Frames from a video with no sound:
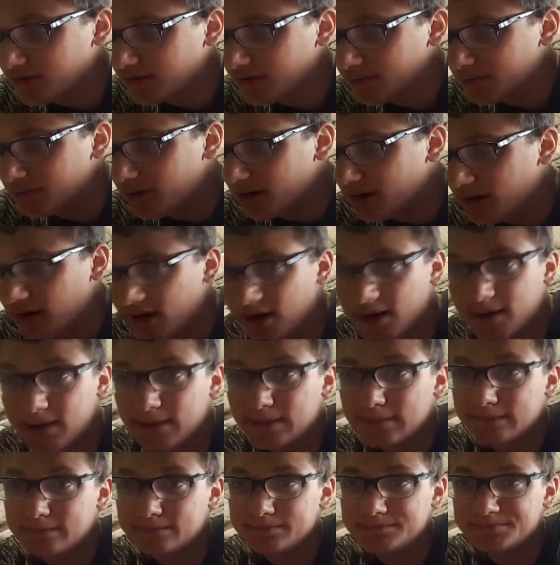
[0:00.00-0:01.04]

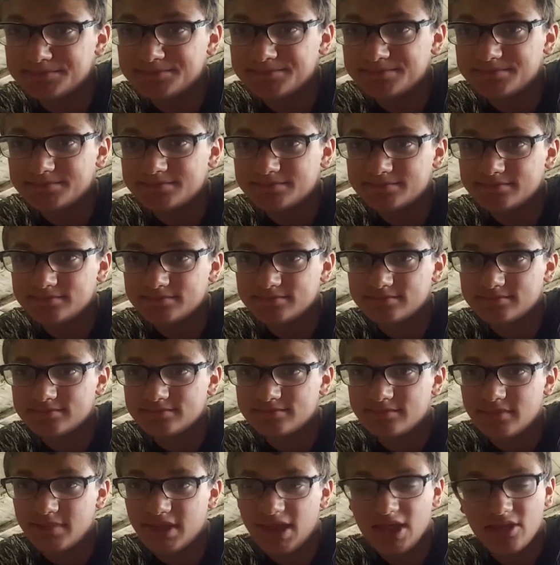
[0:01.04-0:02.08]
But,
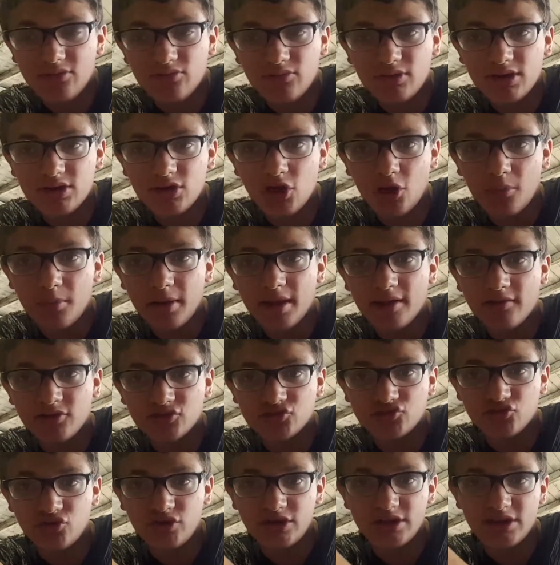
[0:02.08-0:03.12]
there's really nobody ever
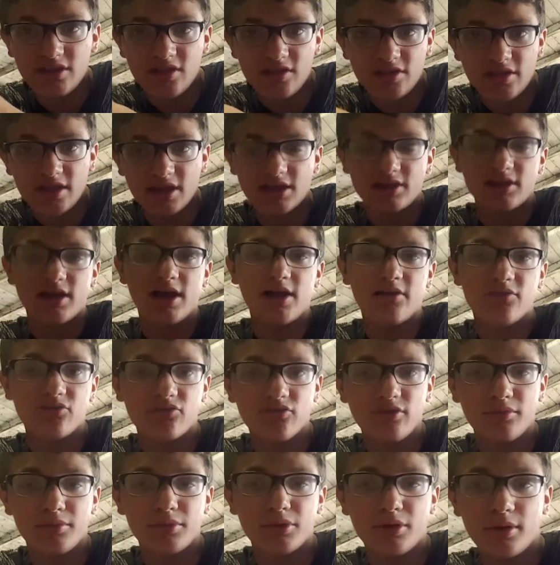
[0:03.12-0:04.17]
joins this thing live
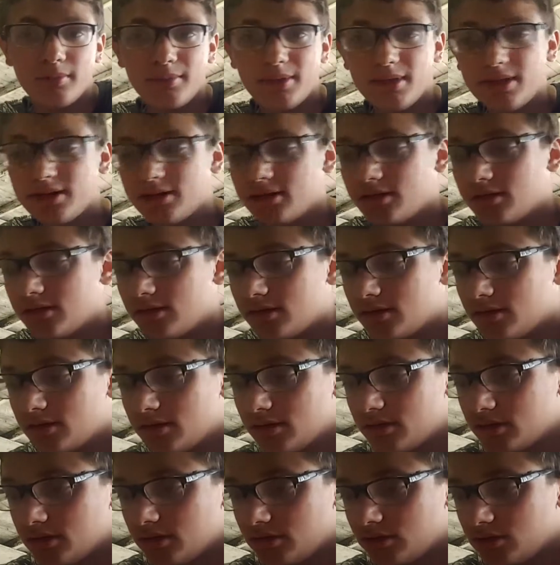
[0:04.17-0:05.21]
stream, you know what I mean?
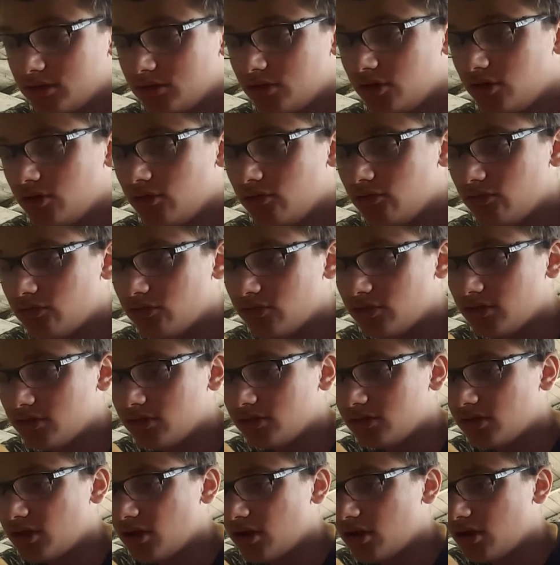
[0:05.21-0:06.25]
News to
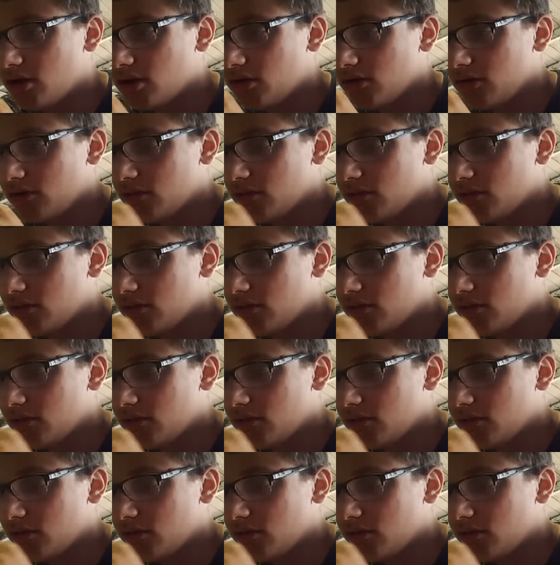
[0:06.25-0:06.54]
know.